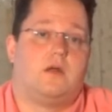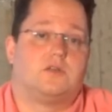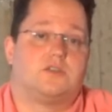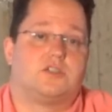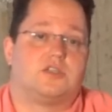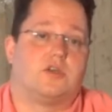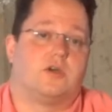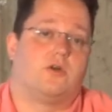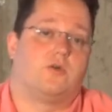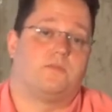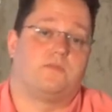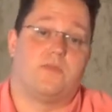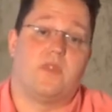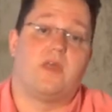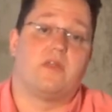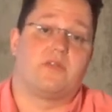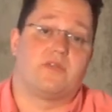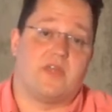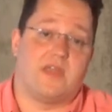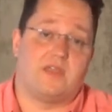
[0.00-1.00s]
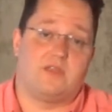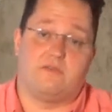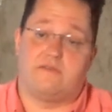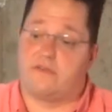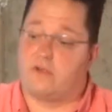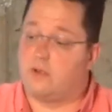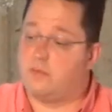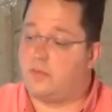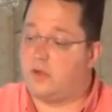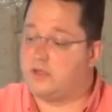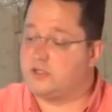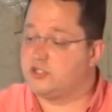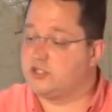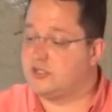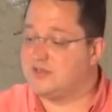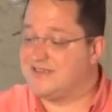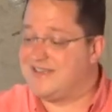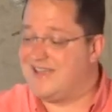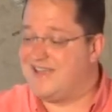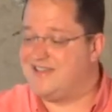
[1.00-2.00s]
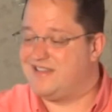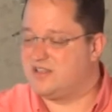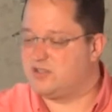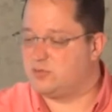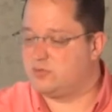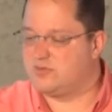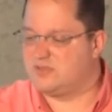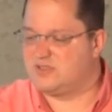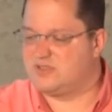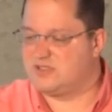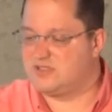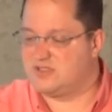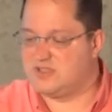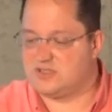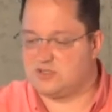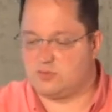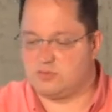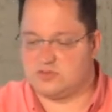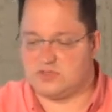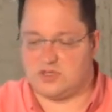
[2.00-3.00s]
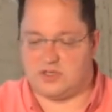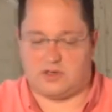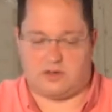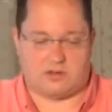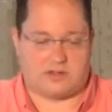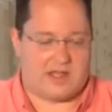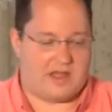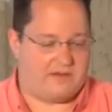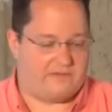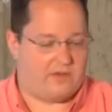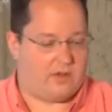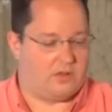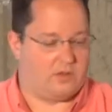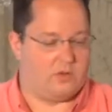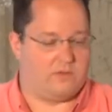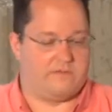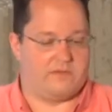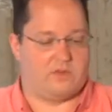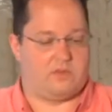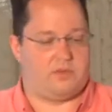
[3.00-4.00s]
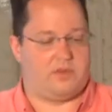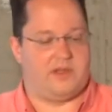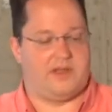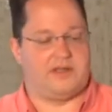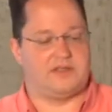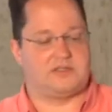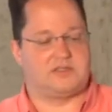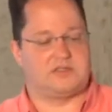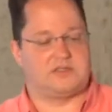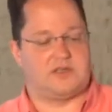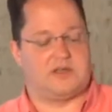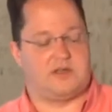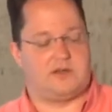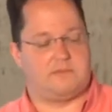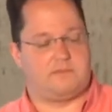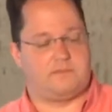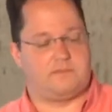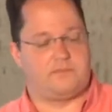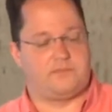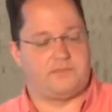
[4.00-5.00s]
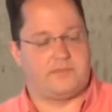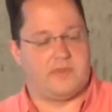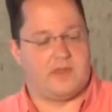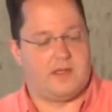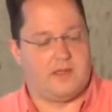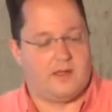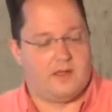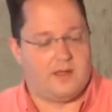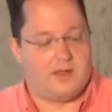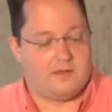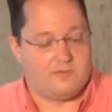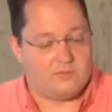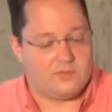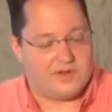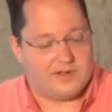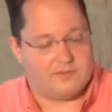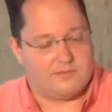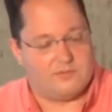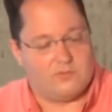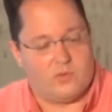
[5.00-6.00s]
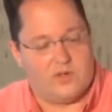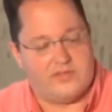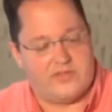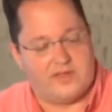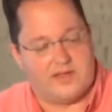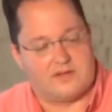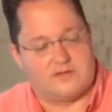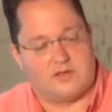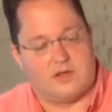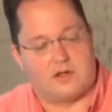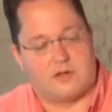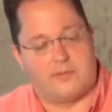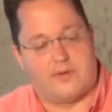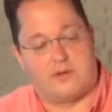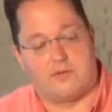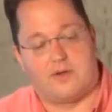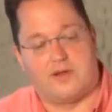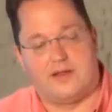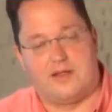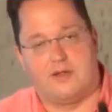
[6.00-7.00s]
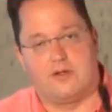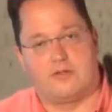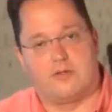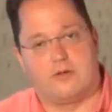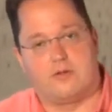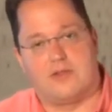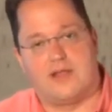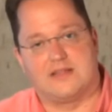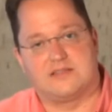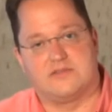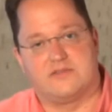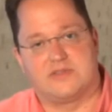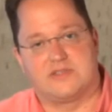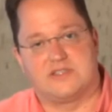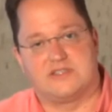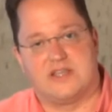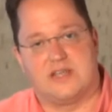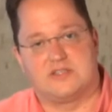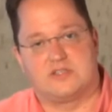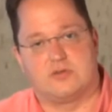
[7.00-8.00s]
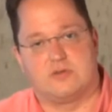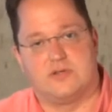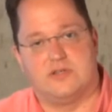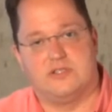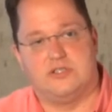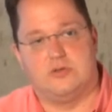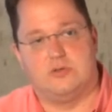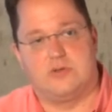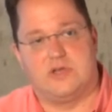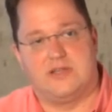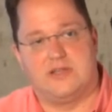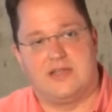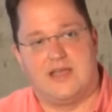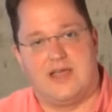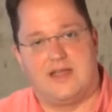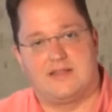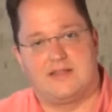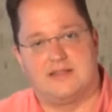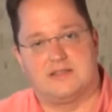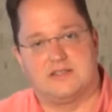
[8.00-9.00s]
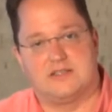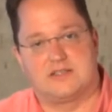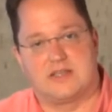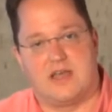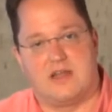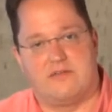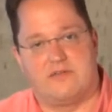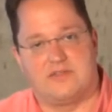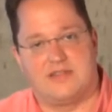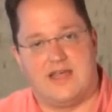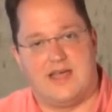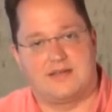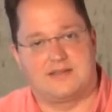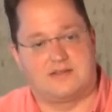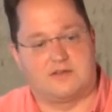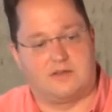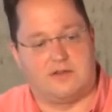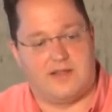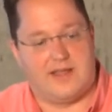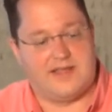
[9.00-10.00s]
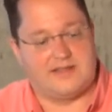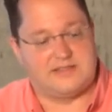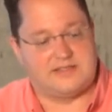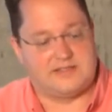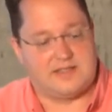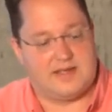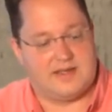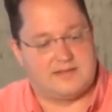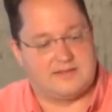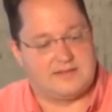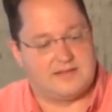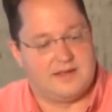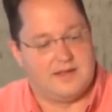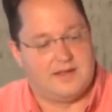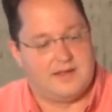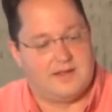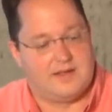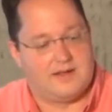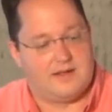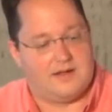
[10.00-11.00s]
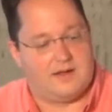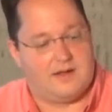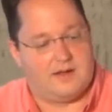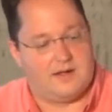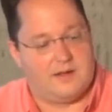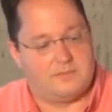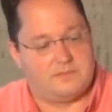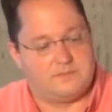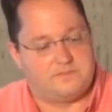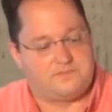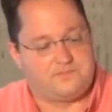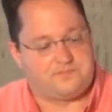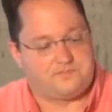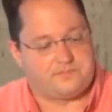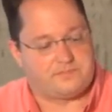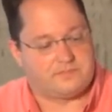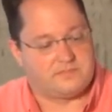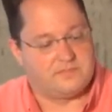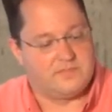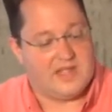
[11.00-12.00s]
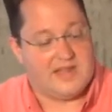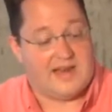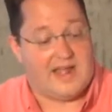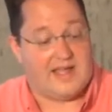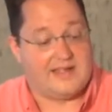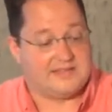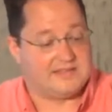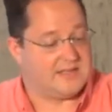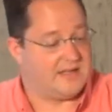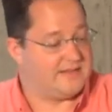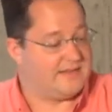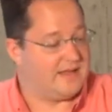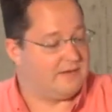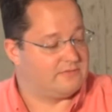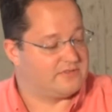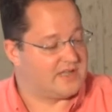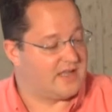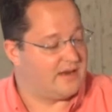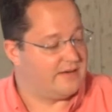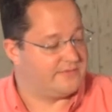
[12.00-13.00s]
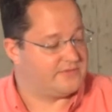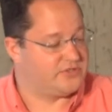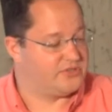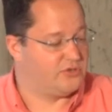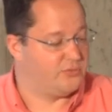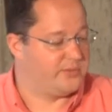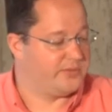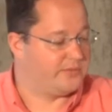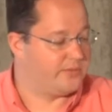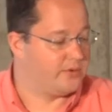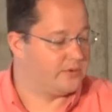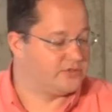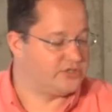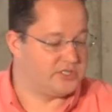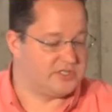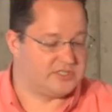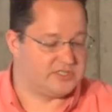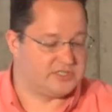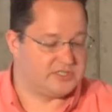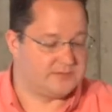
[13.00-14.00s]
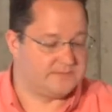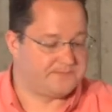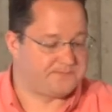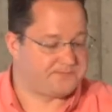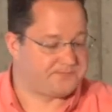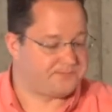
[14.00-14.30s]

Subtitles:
So thank you very much. Again, this one's a little kind of all over the place. Well, one thing I'll talk about right here, there are lots of accessories you can get. This is kind of a tactical headset. In hindsight, that was kind of a stupid purchase.